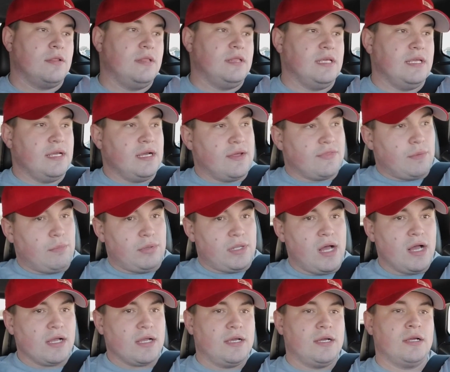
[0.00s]
The
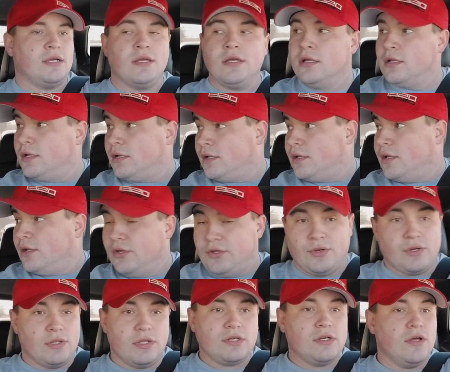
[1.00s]
block,
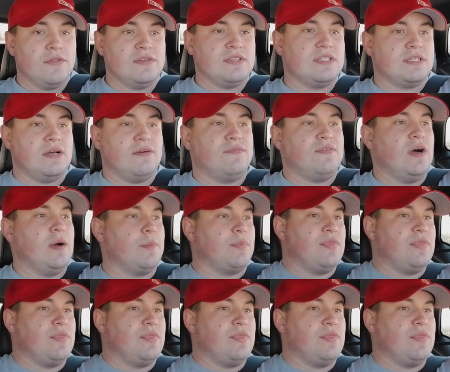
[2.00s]
you can look all this stuff up.